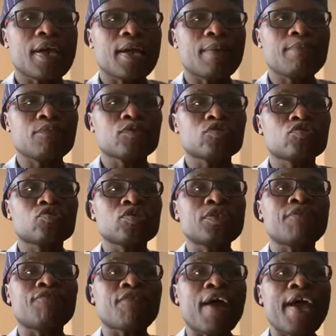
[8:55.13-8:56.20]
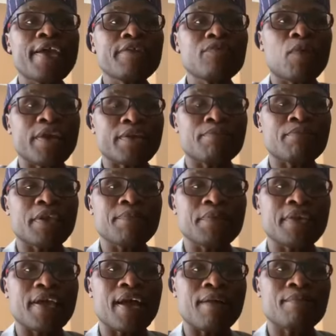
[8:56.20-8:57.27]
um, to define what may
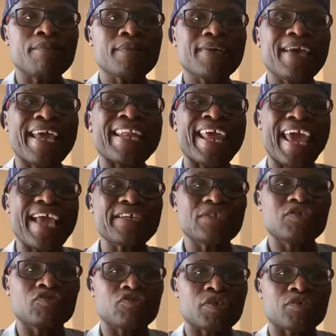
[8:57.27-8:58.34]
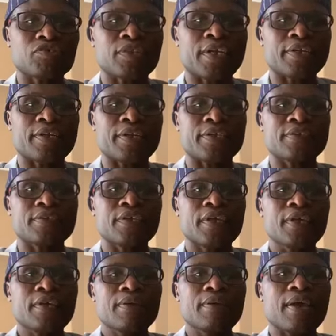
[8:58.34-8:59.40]
become an extra to that list
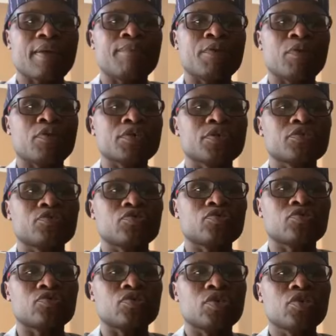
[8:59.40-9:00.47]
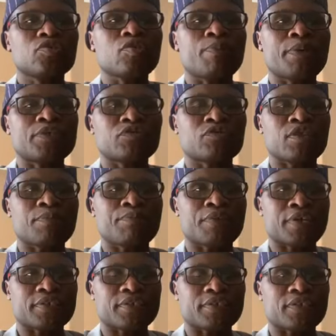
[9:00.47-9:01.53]
uh, belonging to your particular
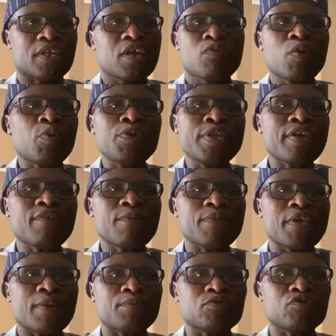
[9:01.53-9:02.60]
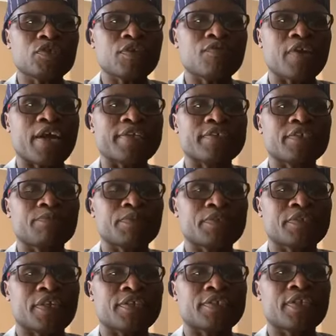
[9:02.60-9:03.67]
practice. We will never be able to give you a
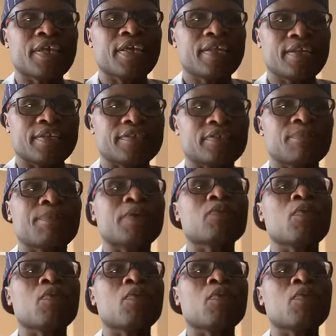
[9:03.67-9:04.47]
100% list,